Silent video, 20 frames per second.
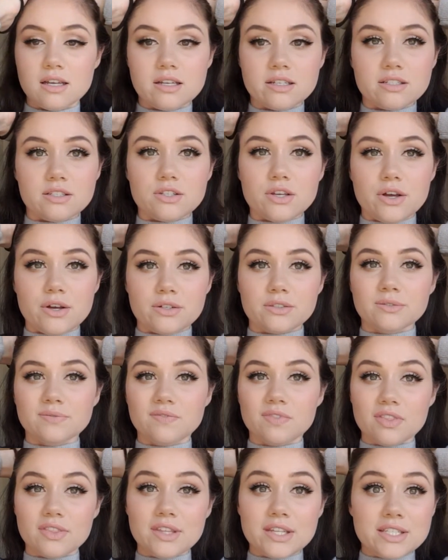So
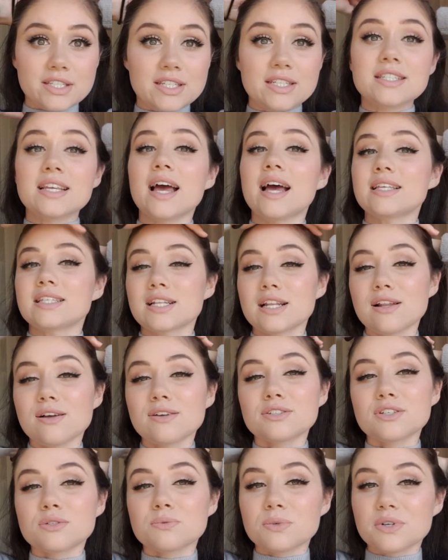this is as
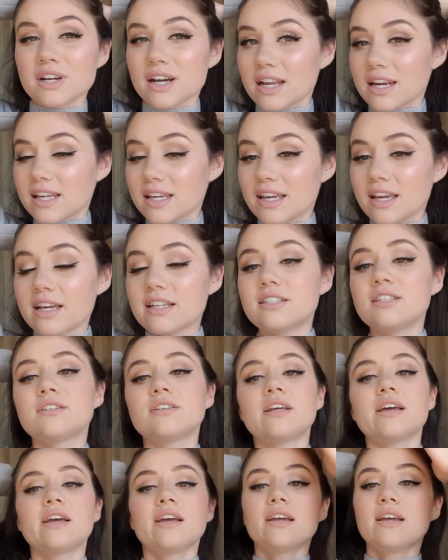close as we're gonna get
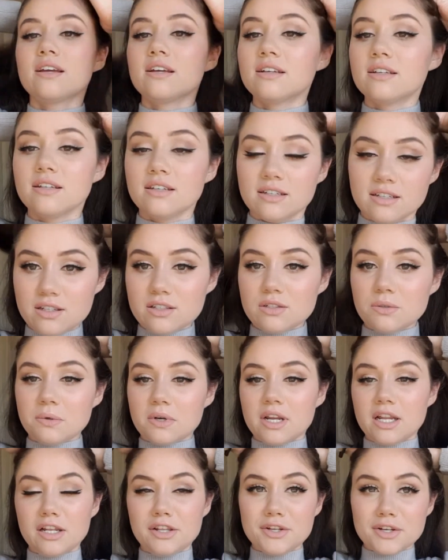today to what
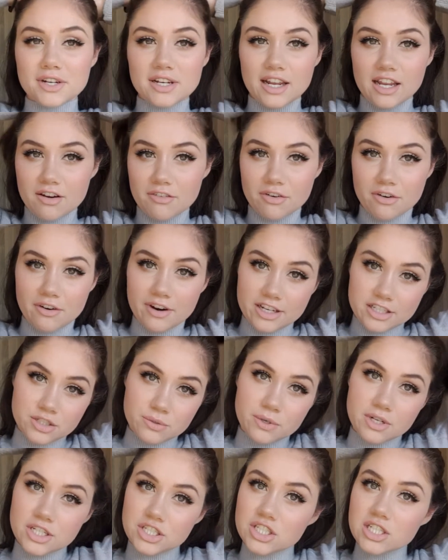I looked like for
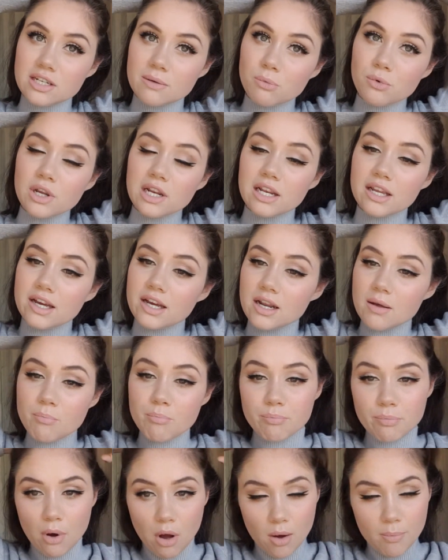graduation. I'm quickly gonna
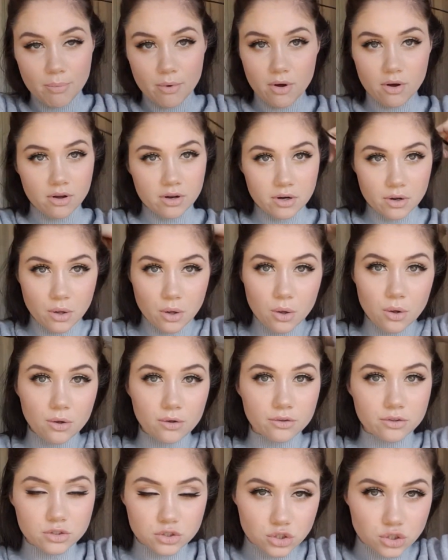pop on all
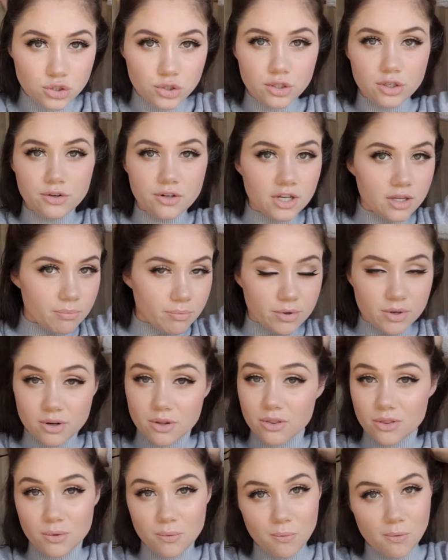the jewelry, put
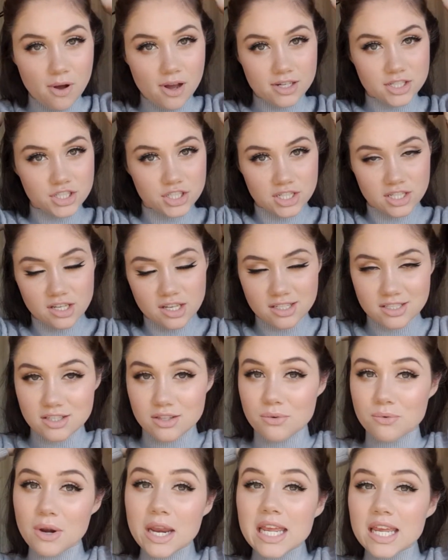on the watches, the
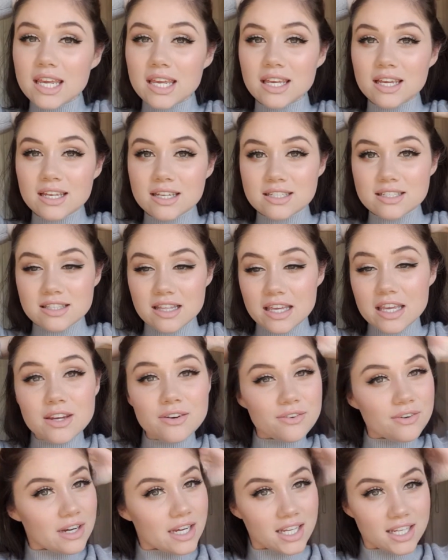rings, the
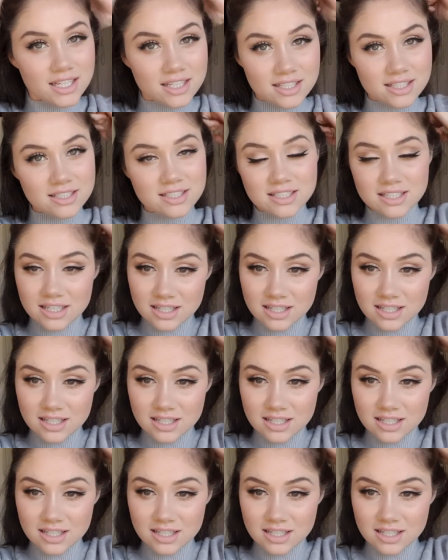earrings.